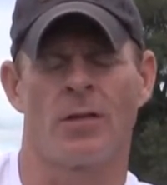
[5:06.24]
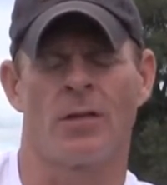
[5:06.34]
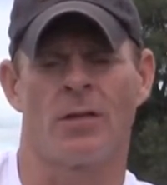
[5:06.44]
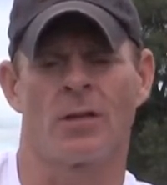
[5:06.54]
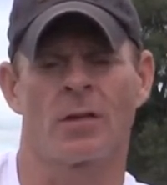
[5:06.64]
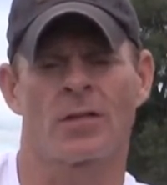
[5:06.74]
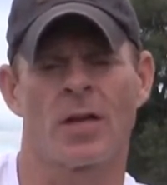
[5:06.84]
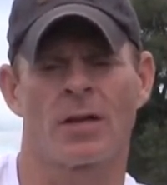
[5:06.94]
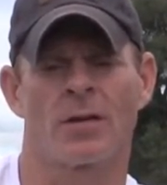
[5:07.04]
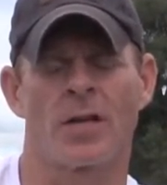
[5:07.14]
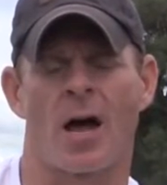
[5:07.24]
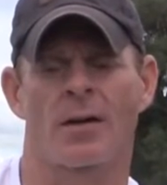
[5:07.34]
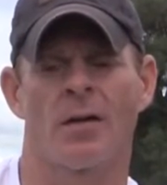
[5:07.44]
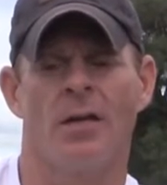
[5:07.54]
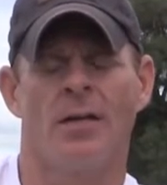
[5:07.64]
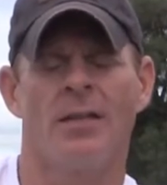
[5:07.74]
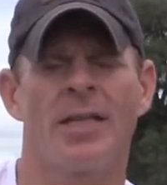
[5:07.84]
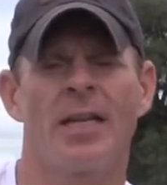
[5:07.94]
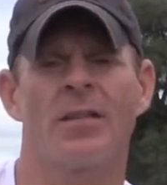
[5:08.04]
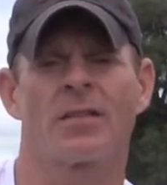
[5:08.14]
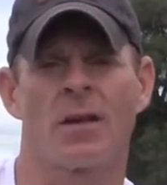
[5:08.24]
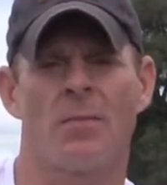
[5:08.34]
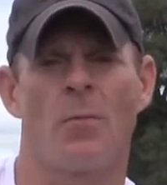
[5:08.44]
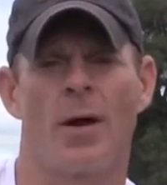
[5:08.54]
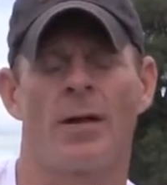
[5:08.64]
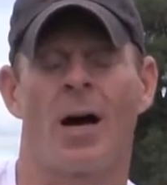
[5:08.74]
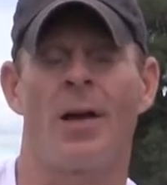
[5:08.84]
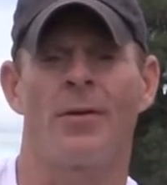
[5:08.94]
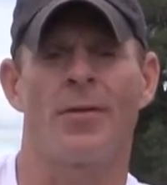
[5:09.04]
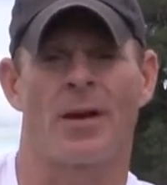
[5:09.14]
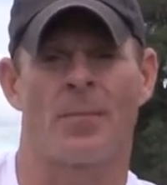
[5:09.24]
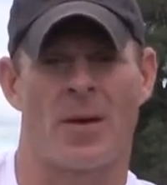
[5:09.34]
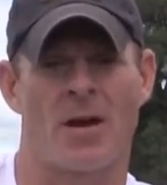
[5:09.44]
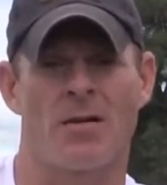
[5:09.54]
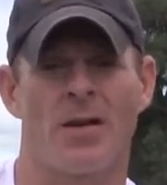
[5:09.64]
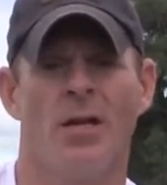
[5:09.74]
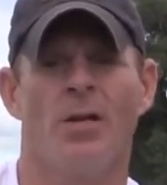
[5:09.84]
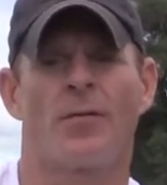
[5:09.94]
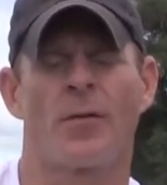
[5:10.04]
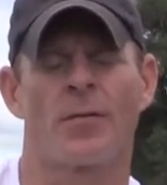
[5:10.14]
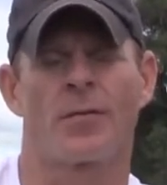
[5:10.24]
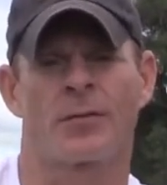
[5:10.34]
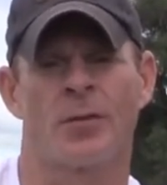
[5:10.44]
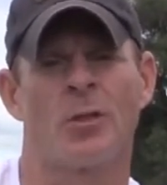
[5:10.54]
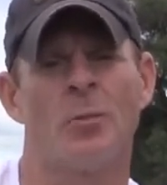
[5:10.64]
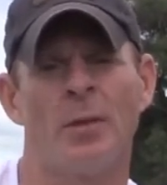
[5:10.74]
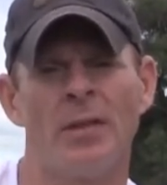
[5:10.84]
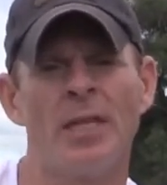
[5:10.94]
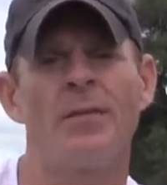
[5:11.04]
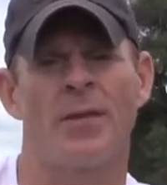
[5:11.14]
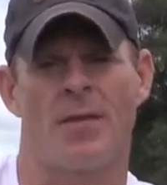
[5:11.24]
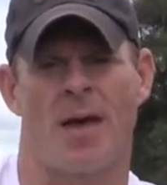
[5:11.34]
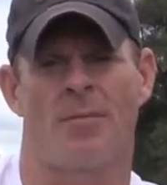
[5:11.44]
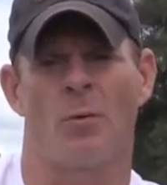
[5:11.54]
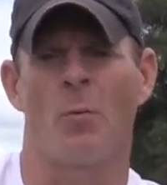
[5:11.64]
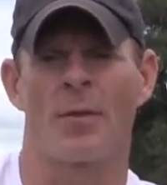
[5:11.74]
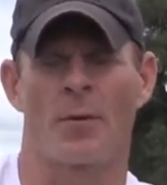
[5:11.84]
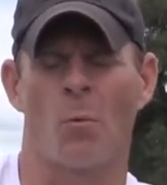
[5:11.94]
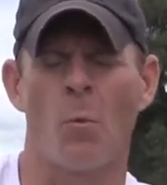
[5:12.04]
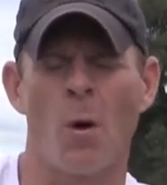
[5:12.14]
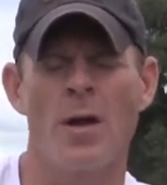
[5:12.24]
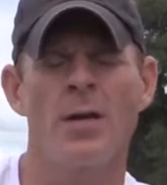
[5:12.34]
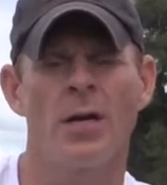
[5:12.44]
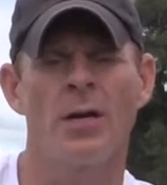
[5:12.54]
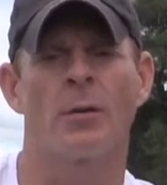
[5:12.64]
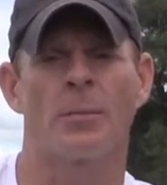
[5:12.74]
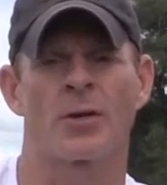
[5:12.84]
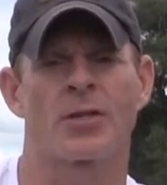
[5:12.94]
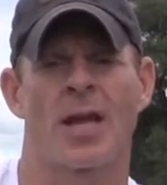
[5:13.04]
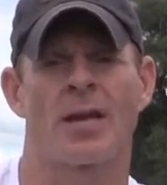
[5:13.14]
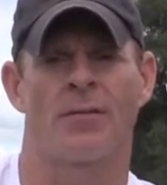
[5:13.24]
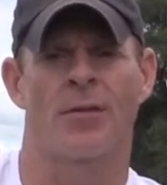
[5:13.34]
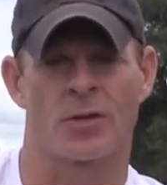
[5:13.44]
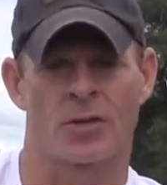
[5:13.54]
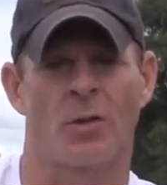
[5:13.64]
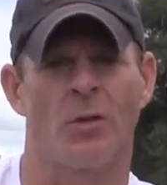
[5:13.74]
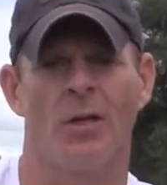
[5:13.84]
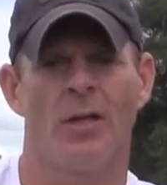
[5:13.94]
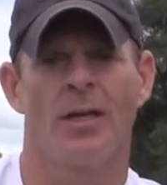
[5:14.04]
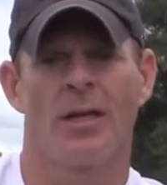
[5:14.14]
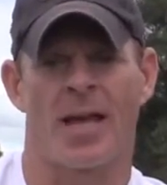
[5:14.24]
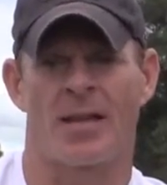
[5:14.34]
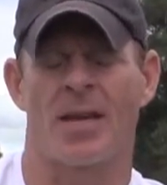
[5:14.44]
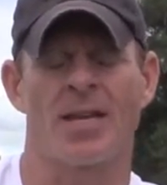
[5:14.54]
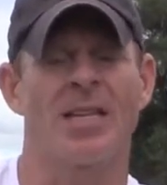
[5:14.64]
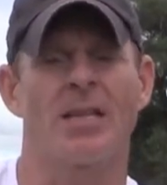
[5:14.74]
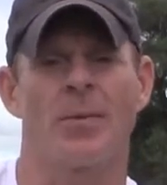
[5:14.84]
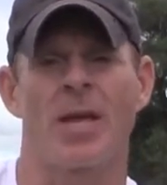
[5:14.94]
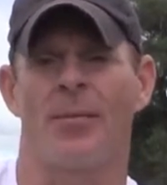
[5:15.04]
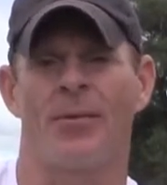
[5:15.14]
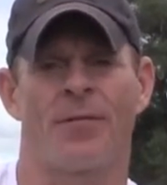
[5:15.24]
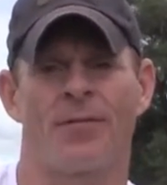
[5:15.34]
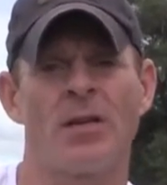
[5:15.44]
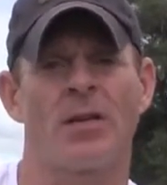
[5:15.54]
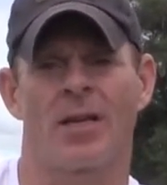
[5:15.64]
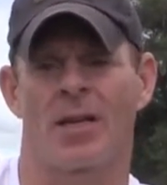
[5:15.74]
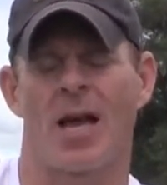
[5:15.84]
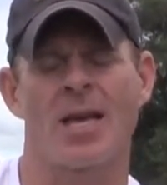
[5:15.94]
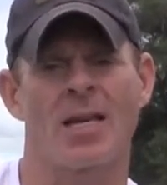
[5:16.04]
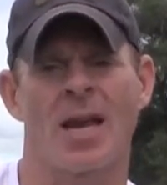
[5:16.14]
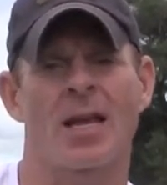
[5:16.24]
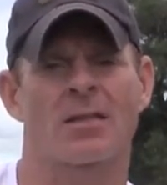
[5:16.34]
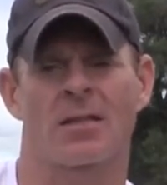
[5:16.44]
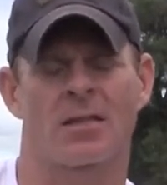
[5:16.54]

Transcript: your son or daughter needs someone other than a parent to believe in them with 100% of their soul, and they need to be able to feel it. And I can ask,